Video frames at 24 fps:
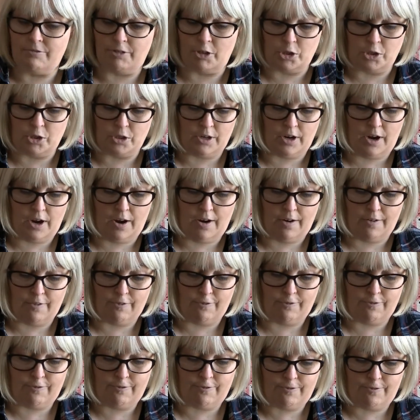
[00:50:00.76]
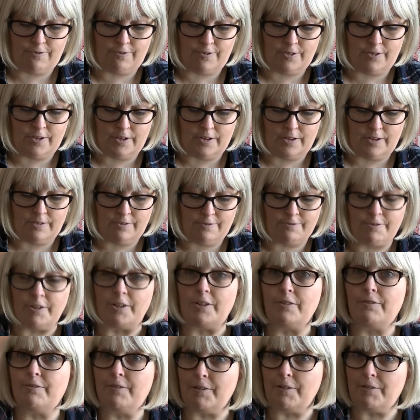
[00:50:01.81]
version for
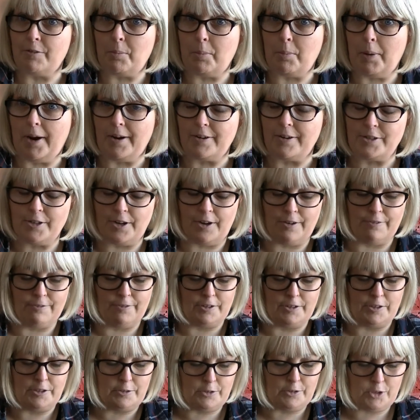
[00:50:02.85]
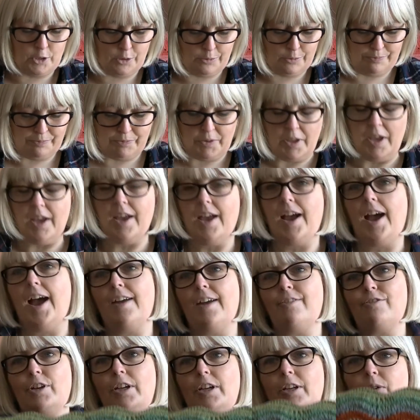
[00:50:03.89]
the 5th part of it. So I
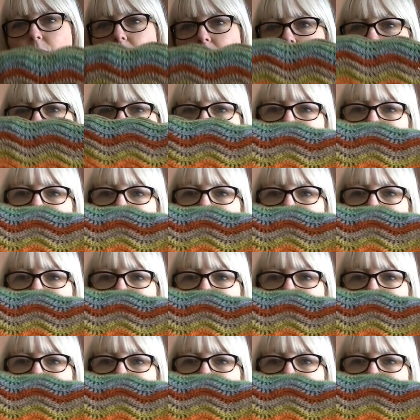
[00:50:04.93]
really only